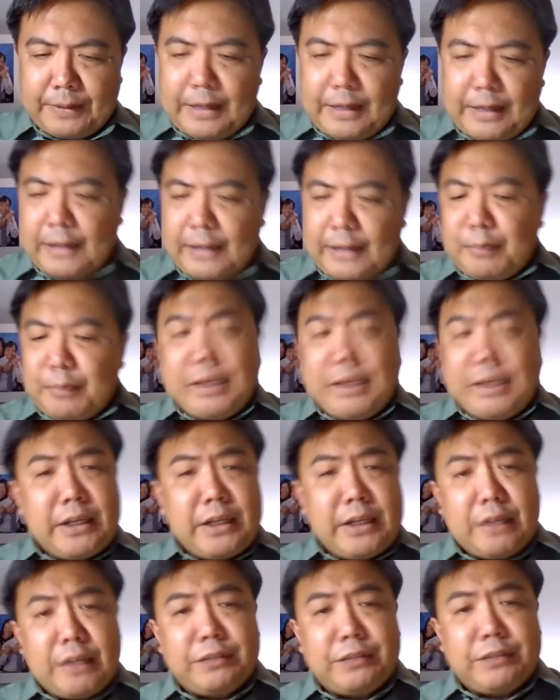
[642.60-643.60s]
And the
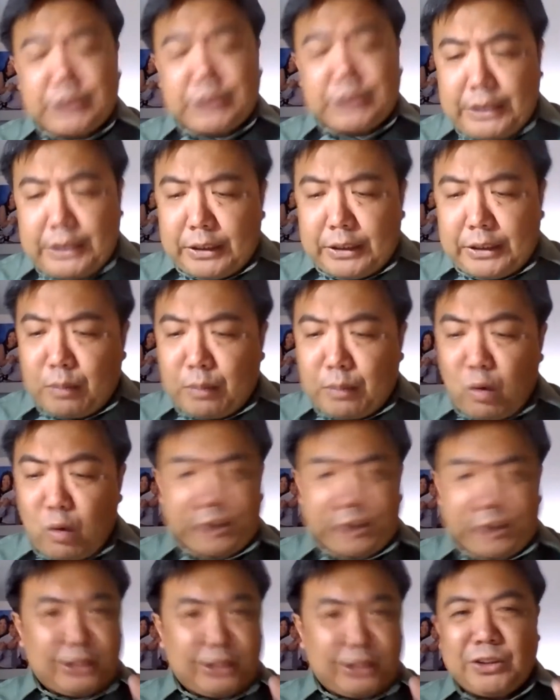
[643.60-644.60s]
beginning of his kingdom
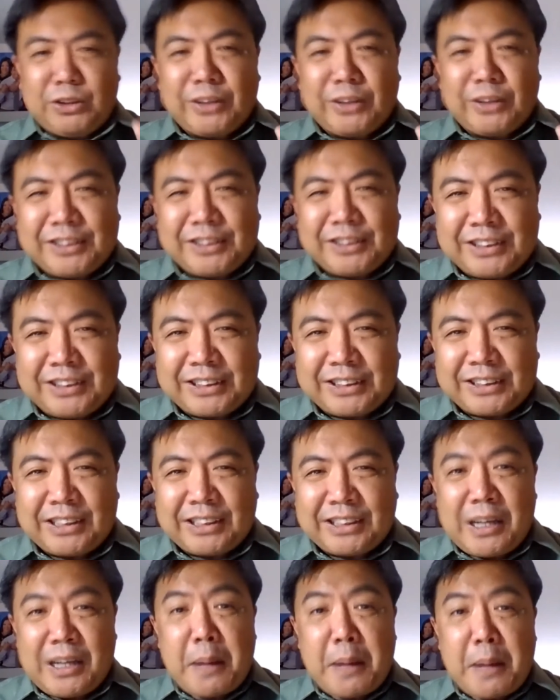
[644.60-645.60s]
was, notice this,
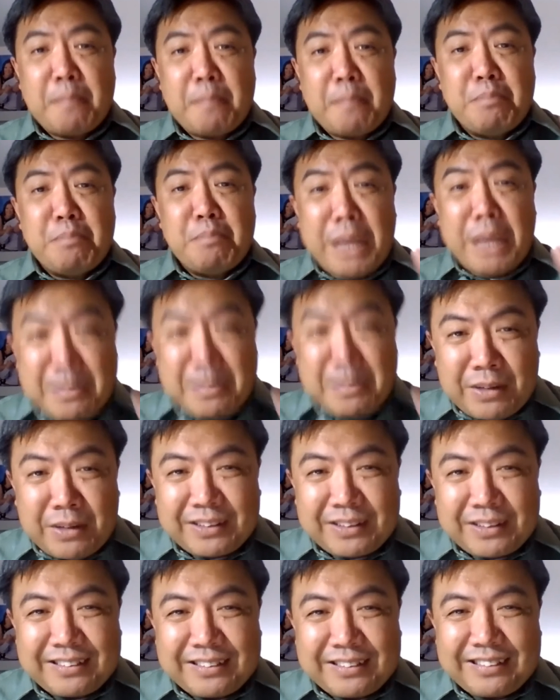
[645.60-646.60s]

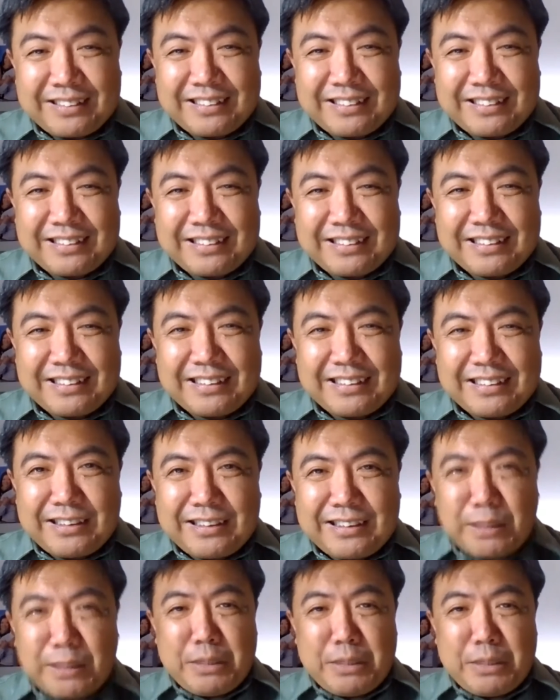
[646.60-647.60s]
Babel.
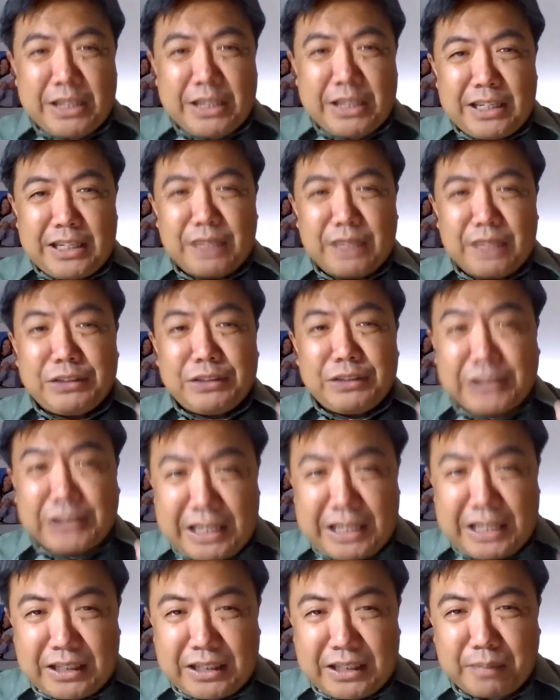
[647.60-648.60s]
The beginning of his
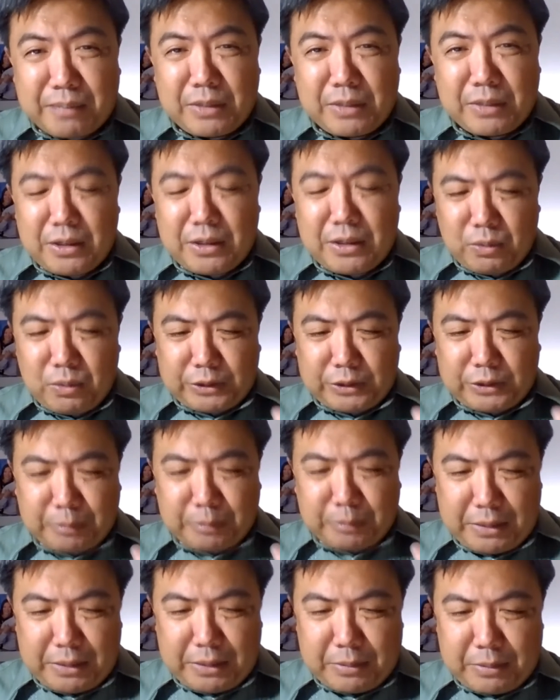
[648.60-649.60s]
kingdom was
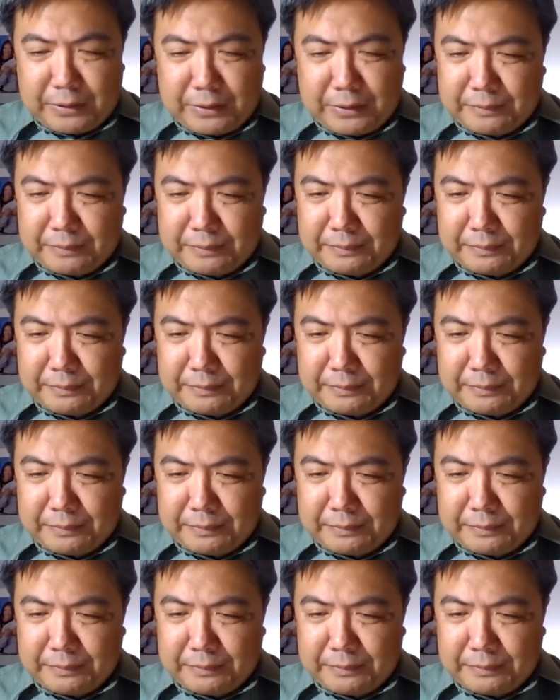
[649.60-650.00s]
Babel.